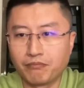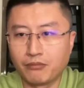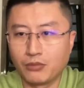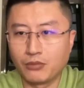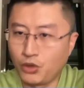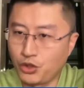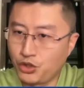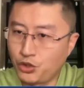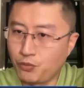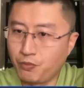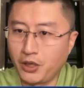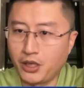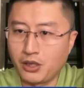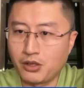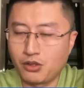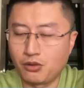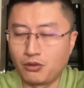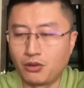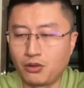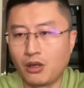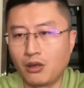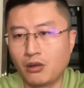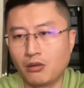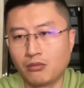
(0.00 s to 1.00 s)
which means,
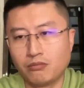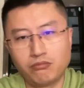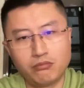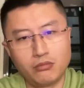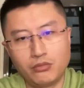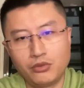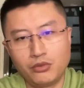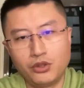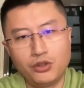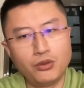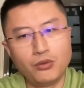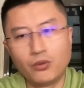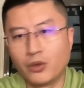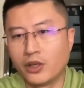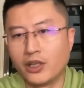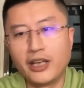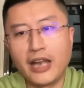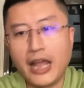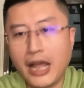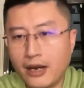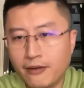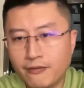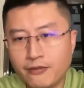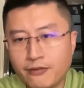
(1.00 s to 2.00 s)
you will
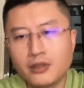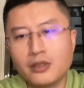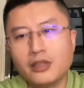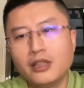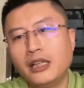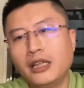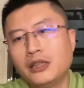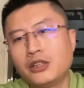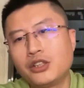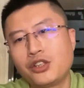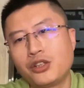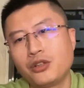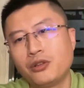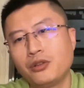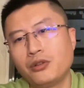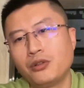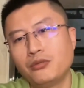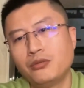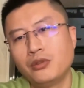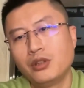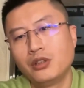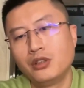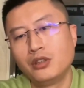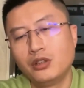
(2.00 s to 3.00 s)
never need
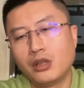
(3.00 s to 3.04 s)
to